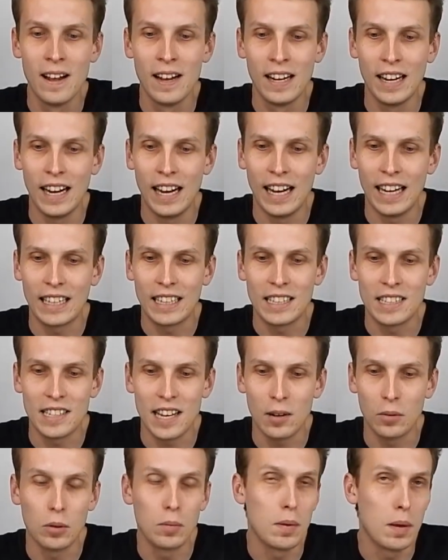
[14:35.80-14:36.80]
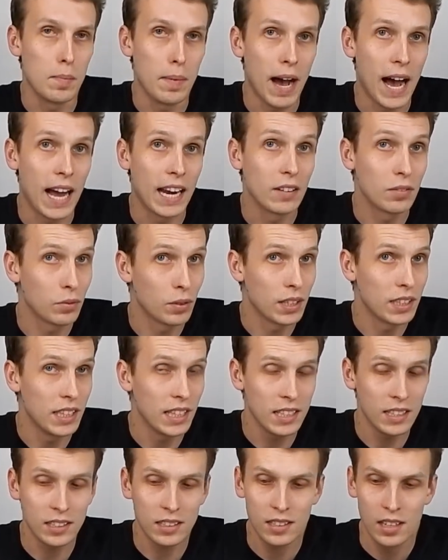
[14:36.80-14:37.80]
because that would be bad if we
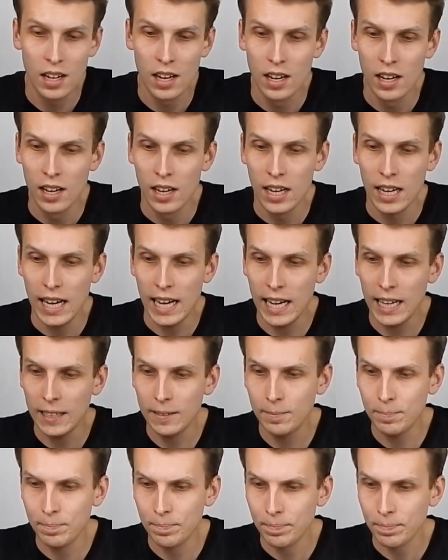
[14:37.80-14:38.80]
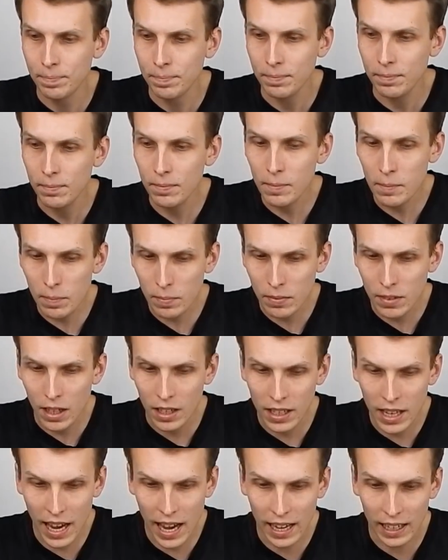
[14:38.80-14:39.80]
didn't.
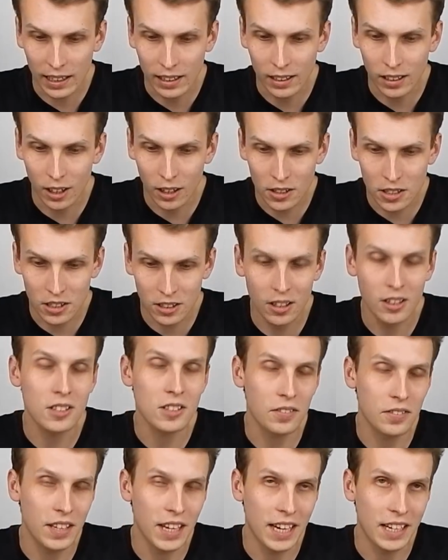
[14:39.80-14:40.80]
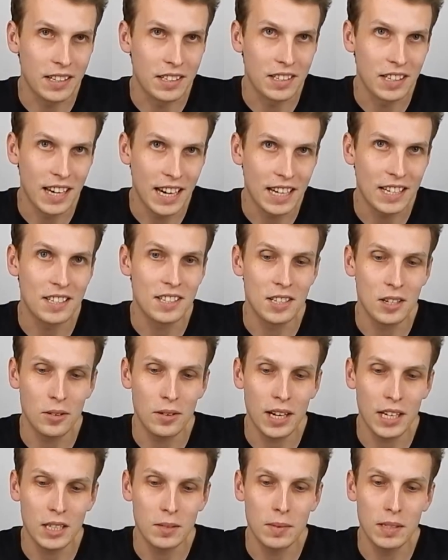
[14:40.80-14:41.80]
Yeah, lots and lots of things still
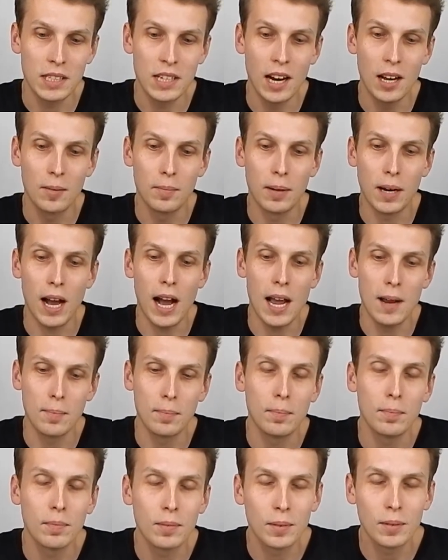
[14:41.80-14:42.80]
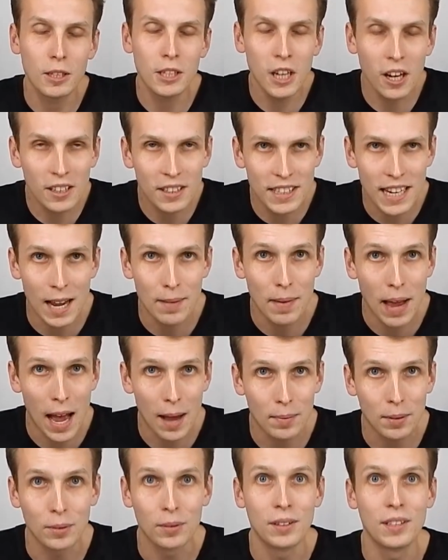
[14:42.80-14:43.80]
need to be done, but I'm goddamn
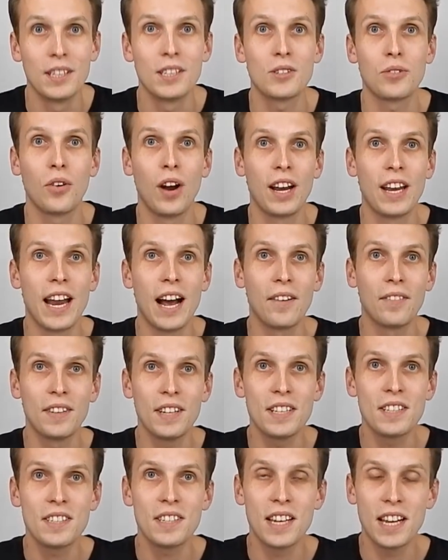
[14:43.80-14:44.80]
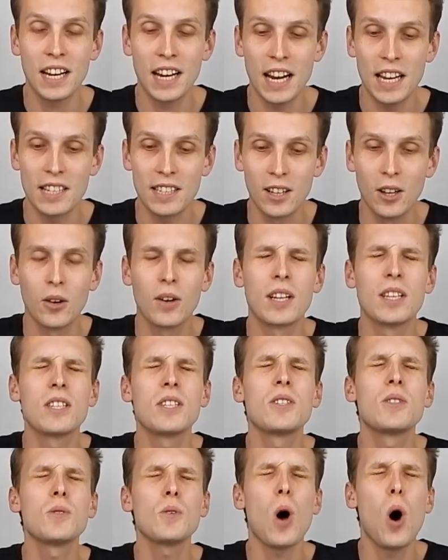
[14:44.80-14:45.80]
happy with this right now. This thing is looking
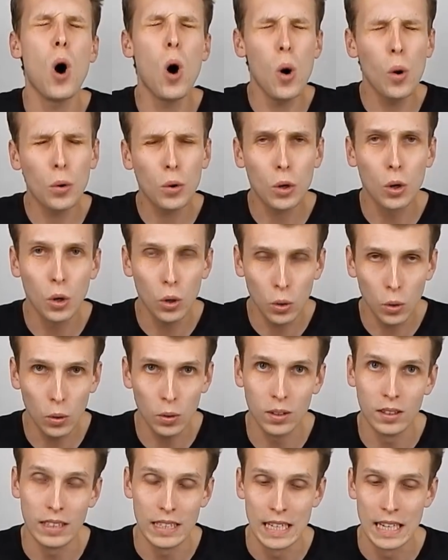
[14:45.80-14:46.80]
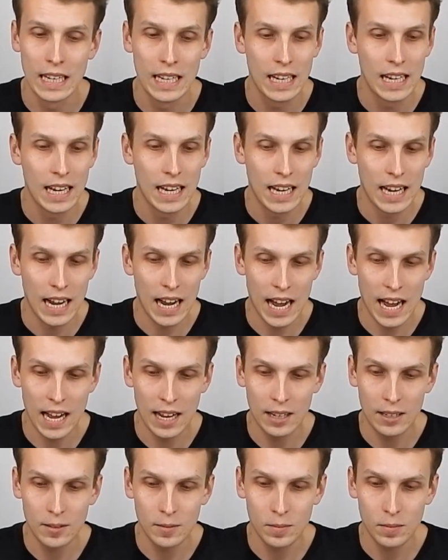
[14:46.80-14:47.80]
so cool.
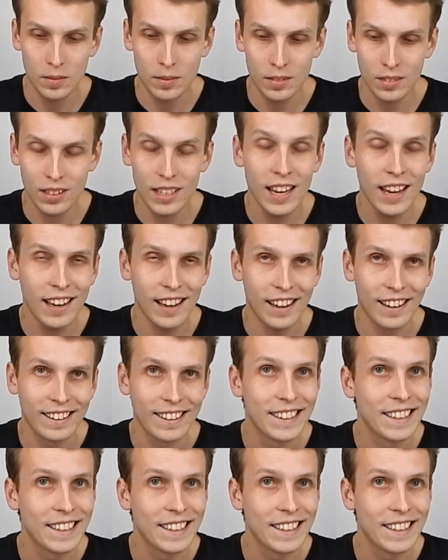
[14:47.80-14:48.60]
Yeah,